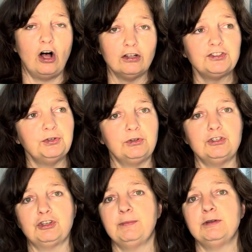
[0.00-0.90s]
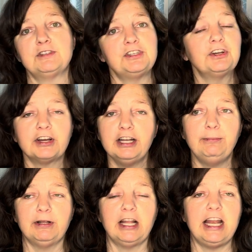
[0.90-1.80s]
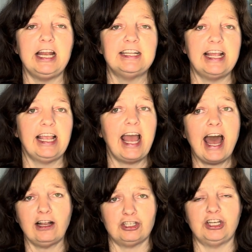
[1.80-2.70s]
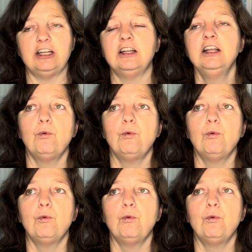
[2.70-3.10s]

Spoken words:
also contributes to your inability to take action.